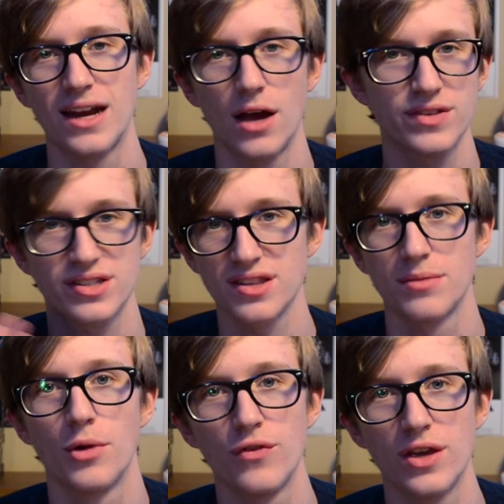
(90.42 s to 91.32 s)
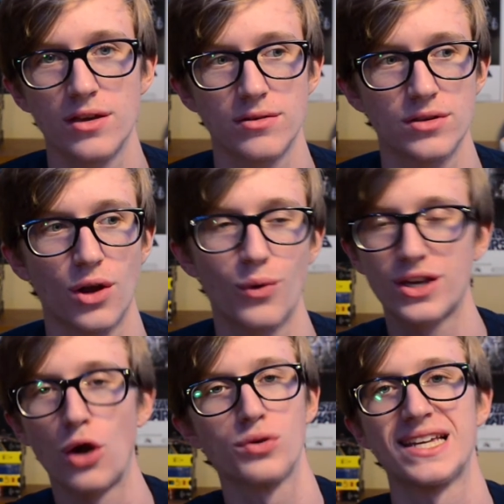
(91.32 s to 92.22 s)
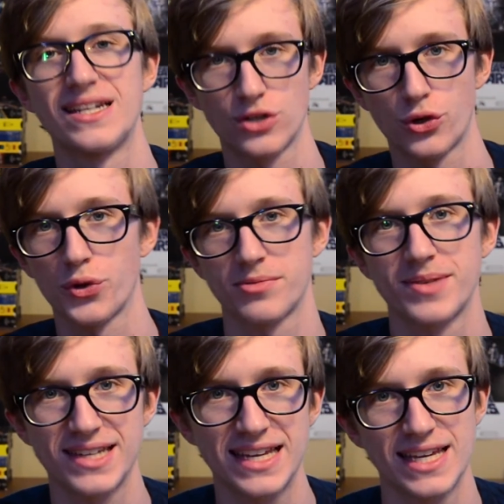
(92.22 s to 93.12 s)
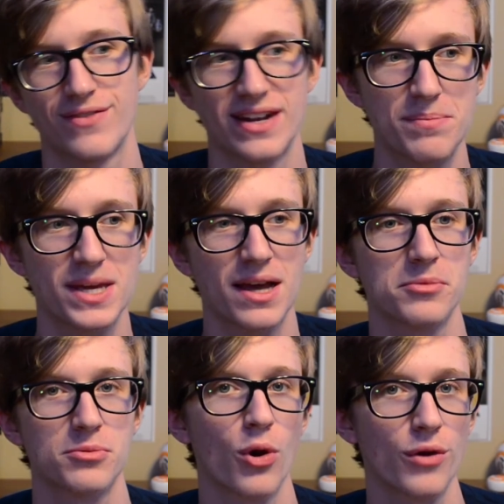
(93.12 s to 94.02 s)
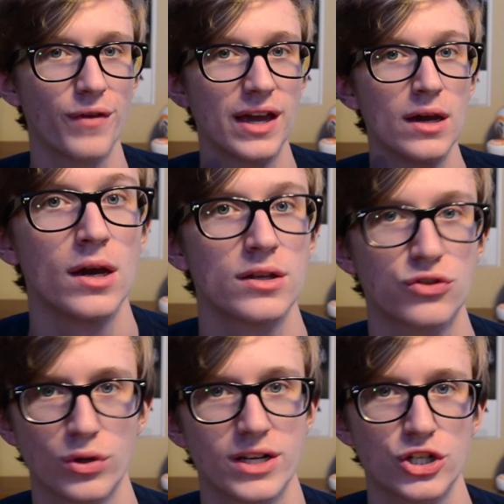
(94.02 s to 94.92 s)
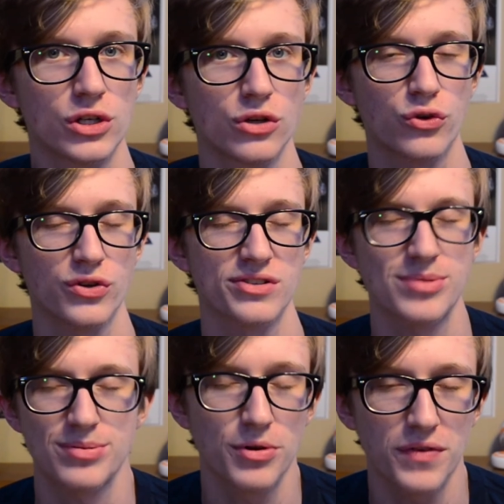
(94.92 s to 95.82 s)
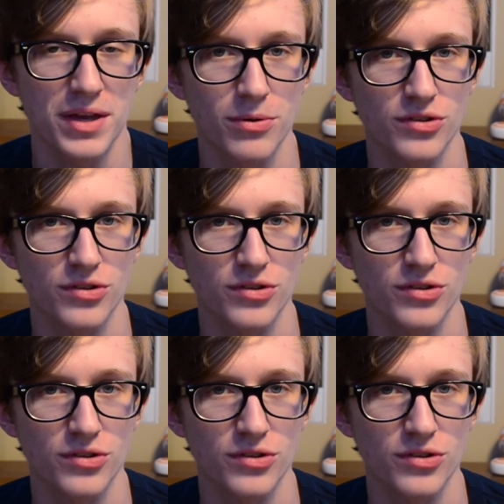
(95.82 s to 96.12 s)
obviously the movie, you know, it goes into Christmas Eve and it becomes more of a traditional Christmas movie per